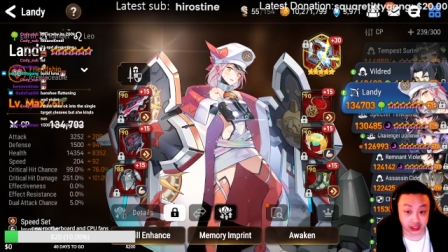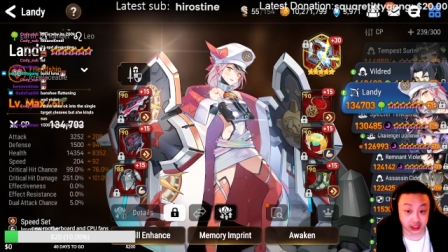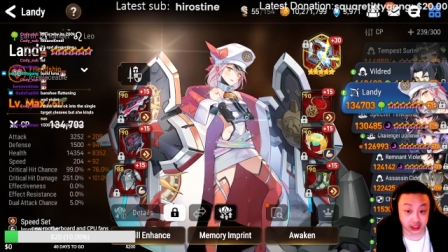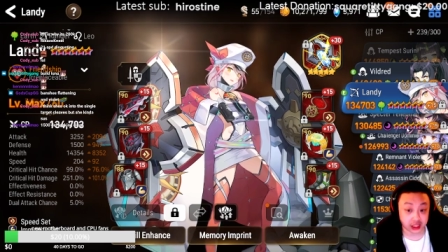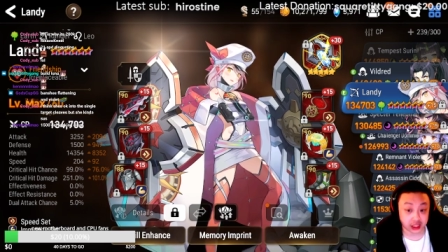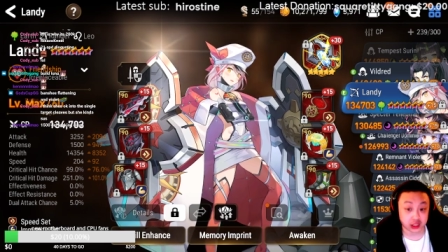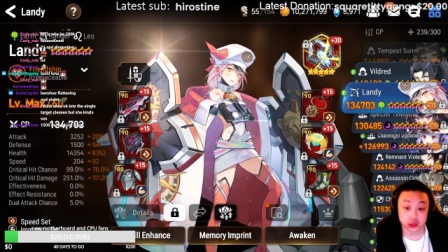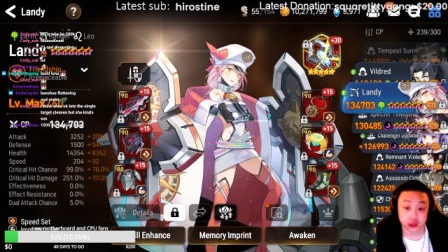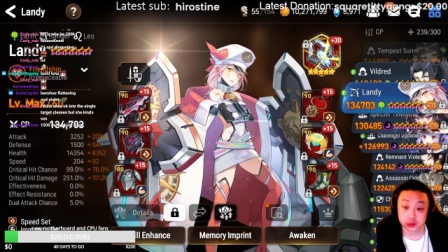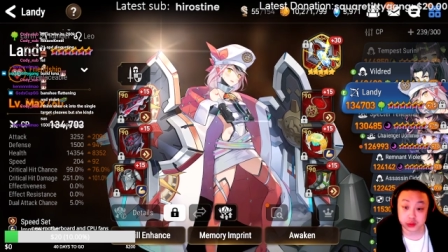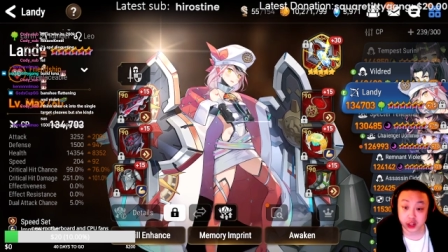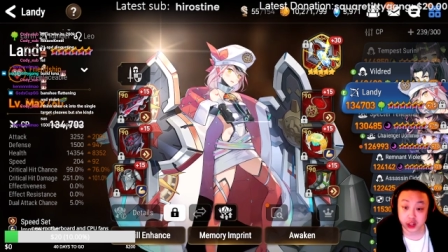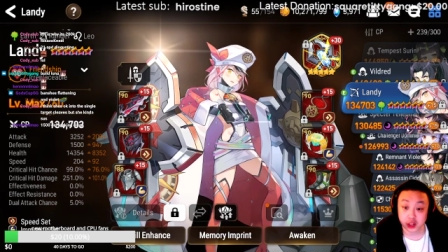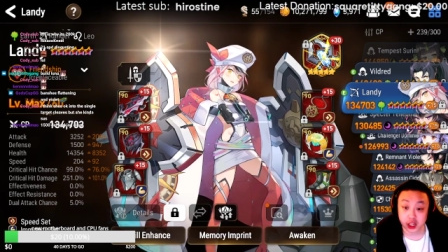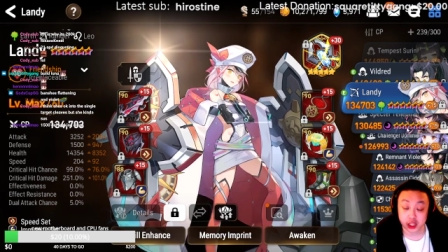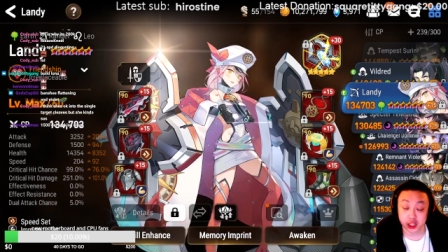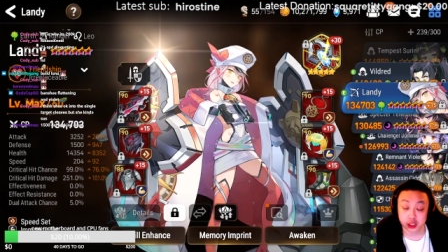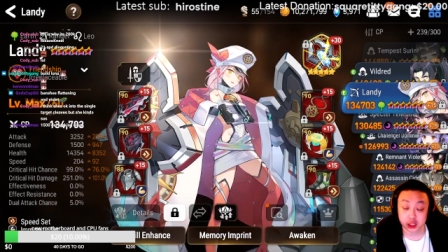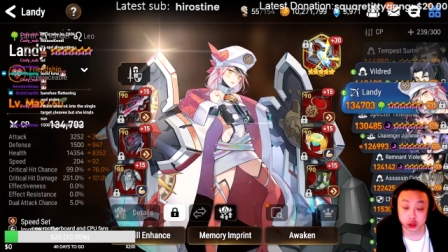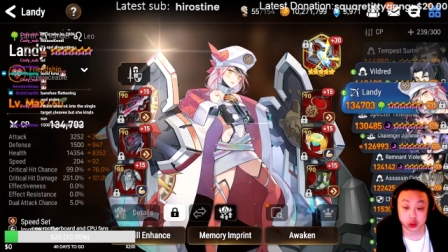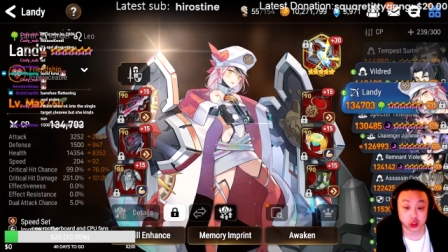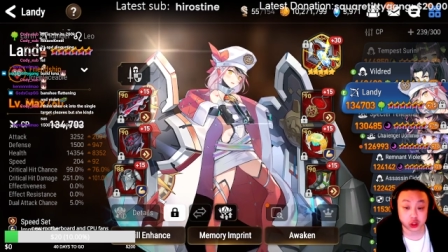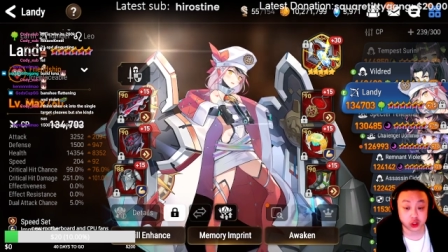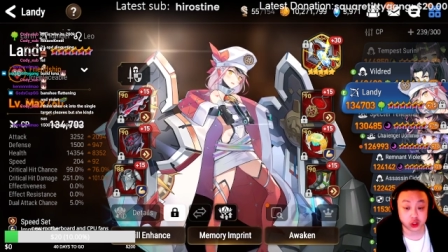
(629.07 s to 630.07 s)
that is fine.
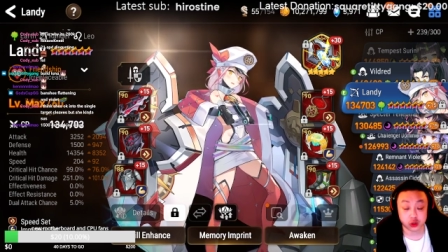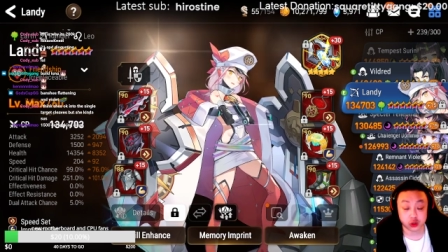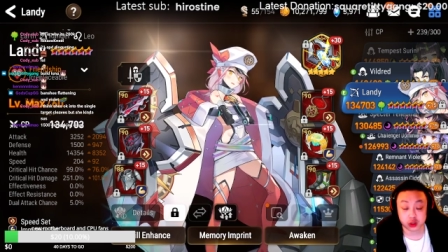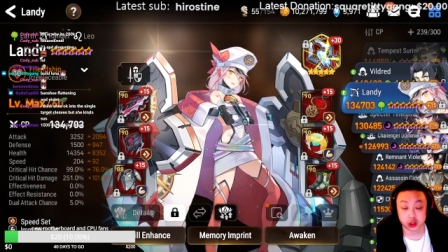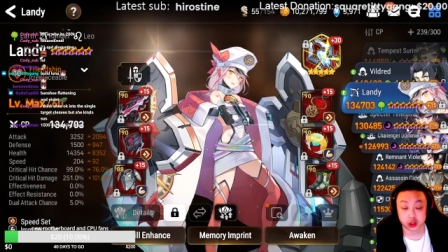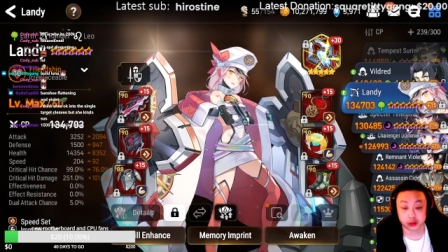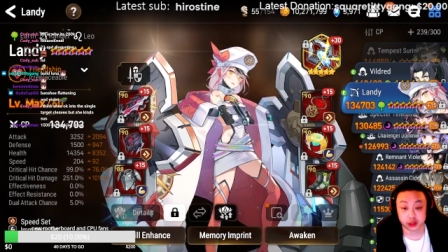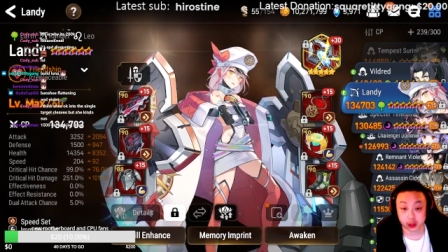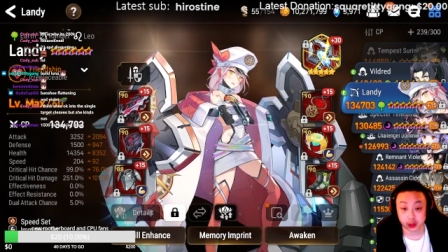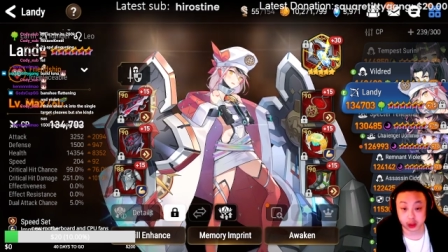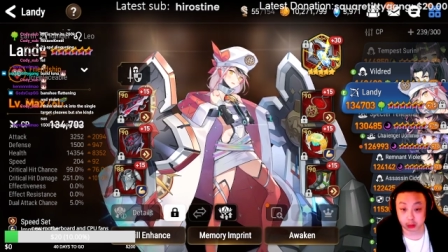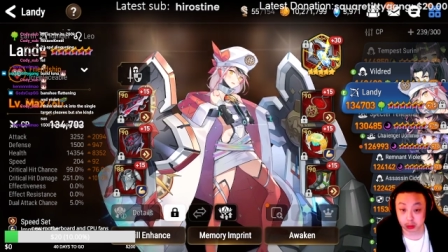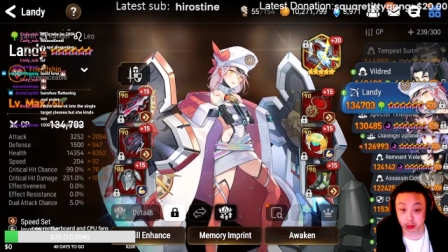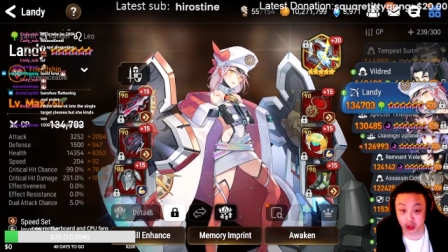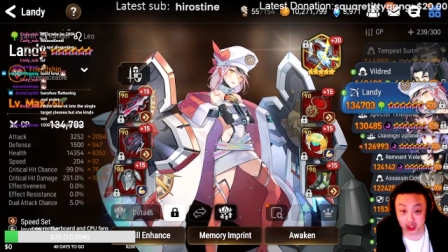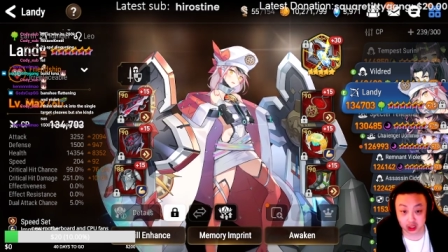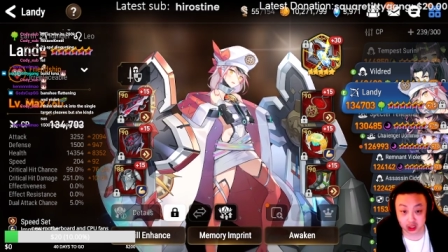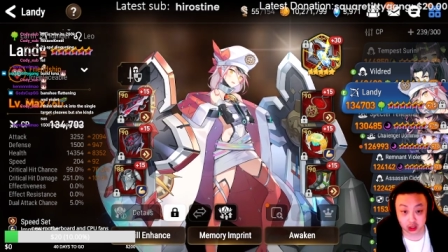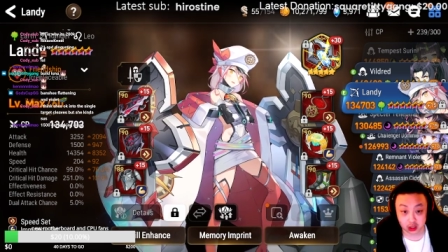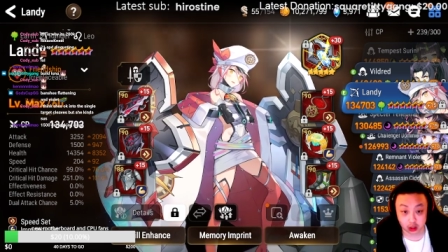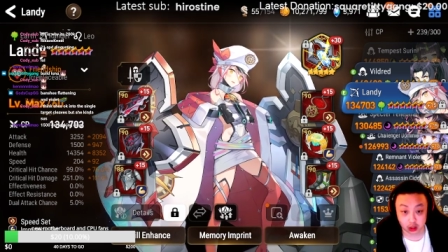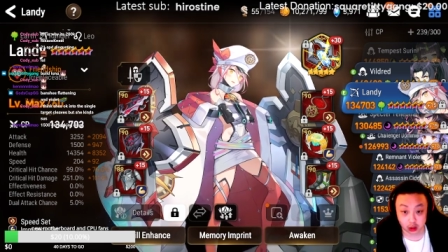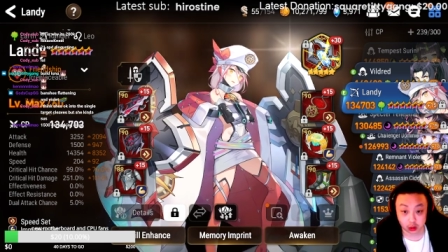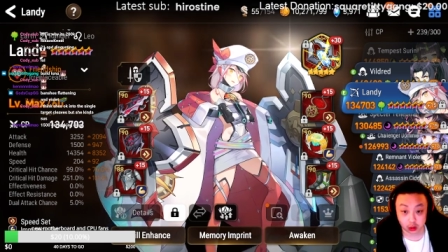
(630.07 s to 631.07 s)
You can use stuff like
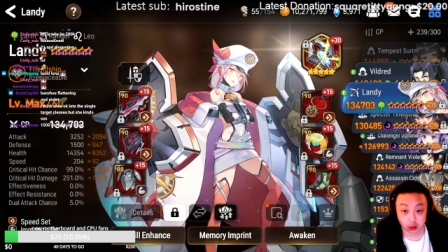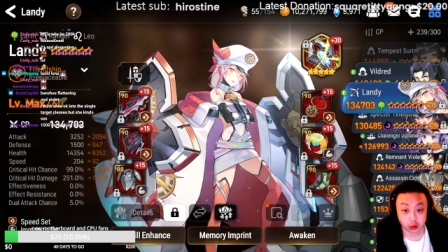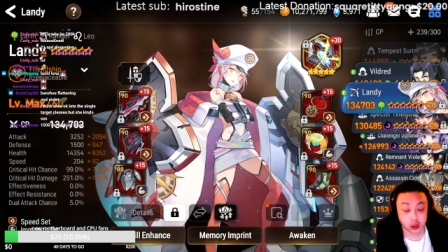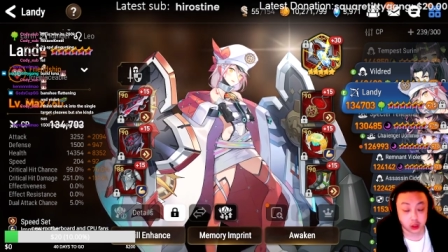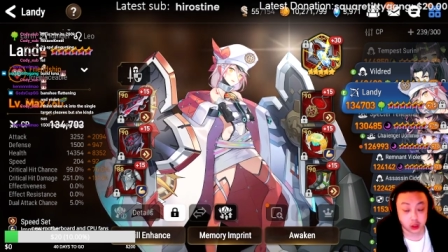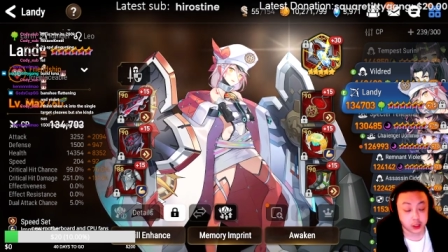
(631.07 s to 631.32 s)
Bloodstone.